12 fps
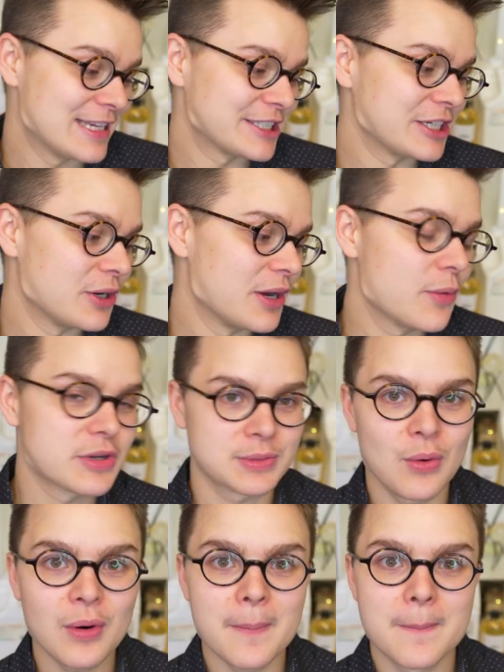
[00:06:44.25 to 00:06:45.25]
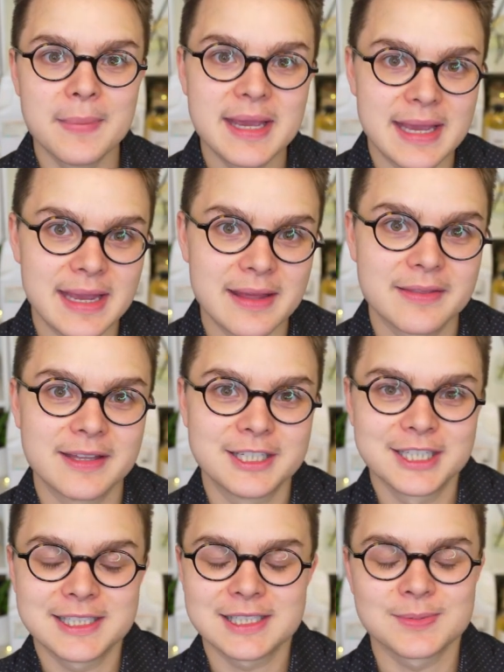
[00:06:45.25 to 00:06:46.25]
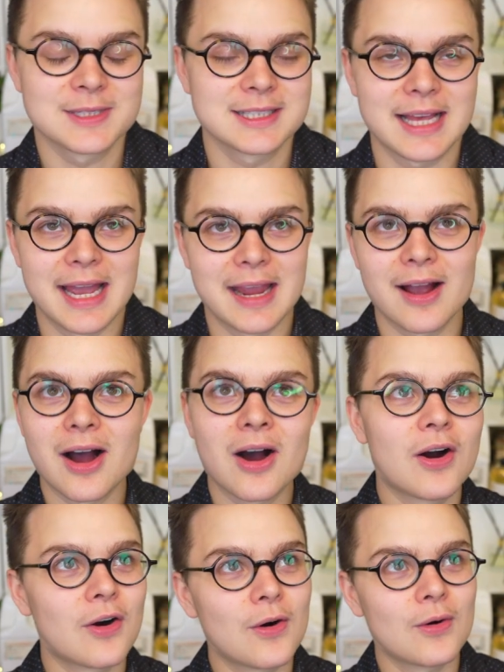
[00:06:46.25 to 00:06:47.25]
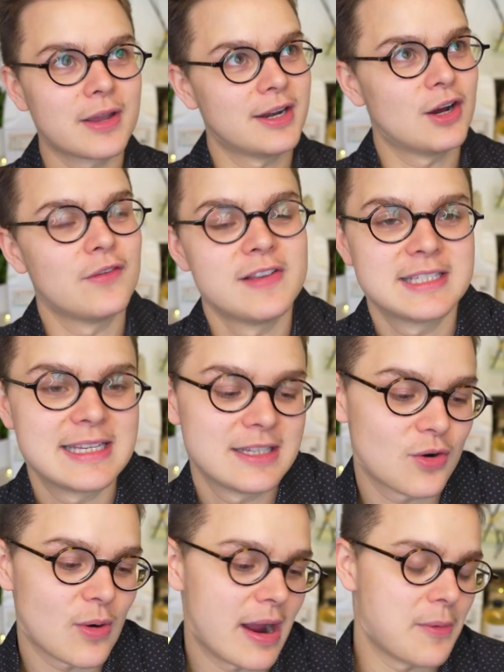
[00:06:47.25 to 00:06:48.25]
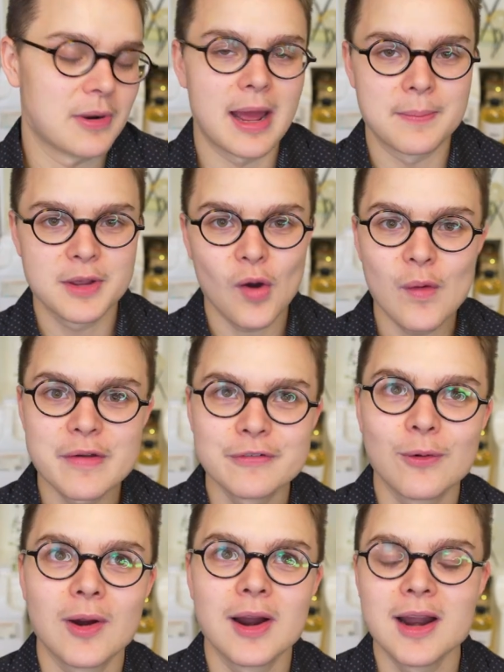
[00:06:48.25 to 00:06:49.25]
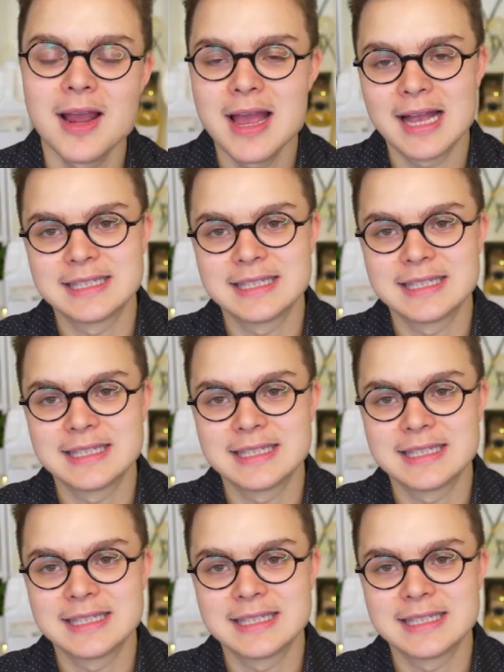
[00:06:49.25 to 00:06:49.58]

So it was more me that just was like, oh, you know, this isn't quite what I'm going for.